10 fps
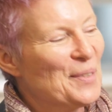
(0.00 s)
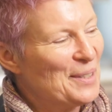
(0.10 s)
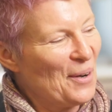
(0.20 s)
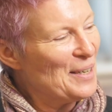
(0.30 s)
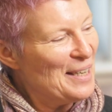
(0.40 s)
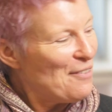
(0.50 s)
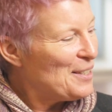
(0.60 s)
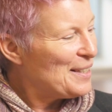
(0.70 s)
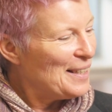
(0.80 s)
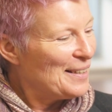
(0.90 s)
So I'd never
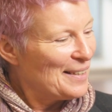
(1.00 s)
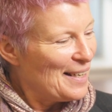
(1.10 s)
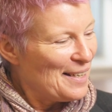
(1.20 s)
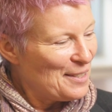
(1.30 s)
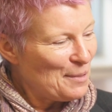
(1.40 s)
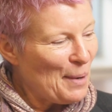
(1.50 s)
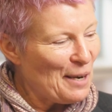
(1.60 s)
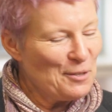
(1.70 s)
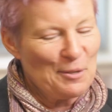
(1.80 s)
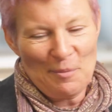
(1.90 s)
seen a
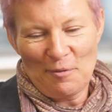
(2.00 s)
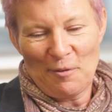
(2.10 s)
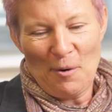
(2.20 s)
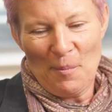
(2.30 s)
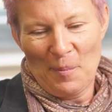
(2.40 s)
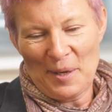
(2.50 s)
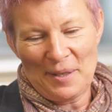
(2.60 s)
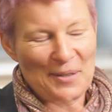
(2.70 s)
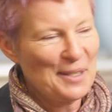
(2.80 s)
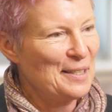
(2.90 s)
spectrum from, I
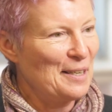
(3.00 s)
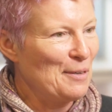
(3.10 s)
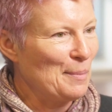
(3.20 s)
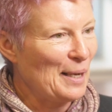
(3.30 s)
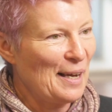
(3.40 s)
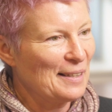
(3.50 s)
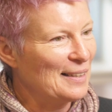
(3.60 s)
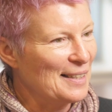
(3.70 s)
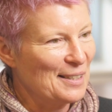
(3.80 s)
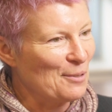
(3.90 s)
don't know, a cerium
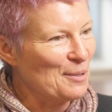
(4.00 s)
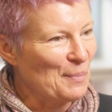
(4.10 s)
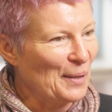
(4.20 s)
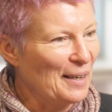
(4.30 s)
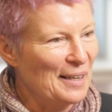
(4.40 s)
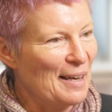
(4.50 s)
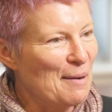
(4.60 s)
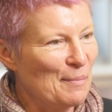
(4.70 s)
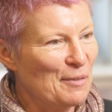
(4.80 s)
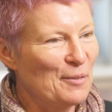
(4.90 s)
catalyst or something like
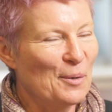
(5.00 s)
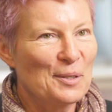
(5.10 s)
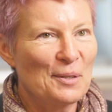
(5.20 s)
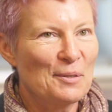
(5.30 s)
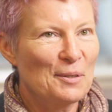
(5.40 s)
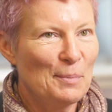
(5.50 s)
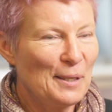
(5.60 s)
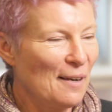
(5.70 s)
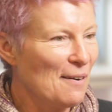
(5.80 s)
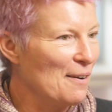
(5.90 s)
that before. So it was a
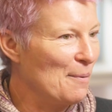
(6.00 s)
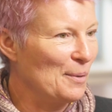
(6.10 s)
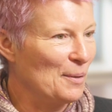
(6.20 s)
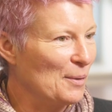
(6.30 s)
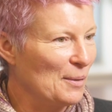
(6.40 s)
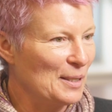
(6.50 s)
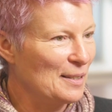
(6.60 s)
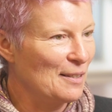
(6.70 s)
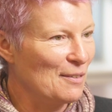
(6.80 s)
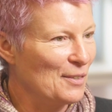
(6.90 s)
complete eye-opener when I went
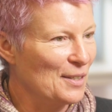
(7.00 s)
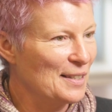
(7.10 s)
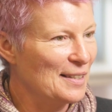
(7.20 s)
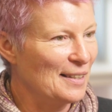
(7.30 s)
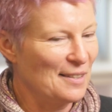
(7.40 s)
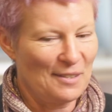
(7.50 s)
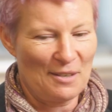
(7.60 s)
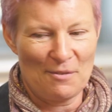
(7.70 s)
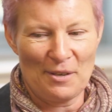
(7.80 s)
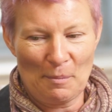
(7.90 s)
to the university and
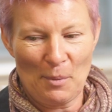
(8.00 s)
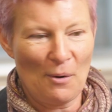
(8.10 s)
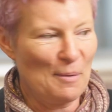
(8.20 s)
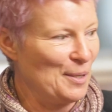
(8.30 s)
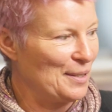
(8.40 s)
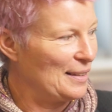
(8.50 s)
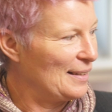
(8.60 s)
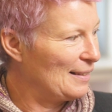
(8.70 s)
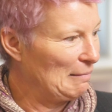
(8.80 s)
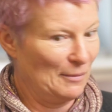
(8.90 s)
started running polymers
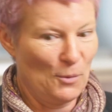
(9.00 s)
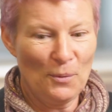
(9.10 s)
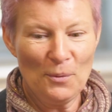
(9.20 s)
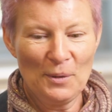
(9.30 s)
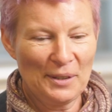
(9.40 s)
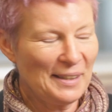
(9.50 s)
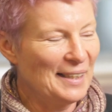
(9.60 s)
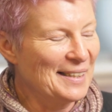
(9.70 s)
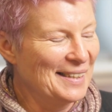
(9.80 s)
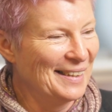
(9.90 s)
and, whoa, look at
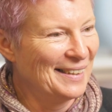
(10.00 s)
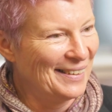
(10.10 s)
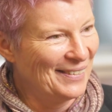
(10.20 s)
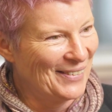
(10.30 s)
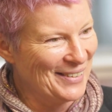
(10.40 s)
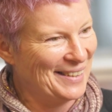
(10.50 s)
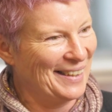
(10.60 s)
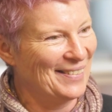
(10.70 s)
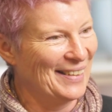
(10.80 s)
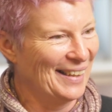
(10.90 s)
this, what's
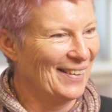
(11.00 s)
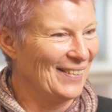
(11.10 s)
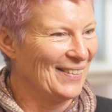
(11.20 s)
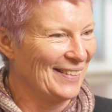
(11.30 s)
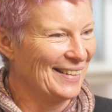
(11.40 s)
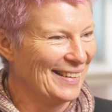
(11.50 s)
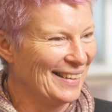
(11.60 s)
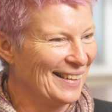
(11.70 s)
going on?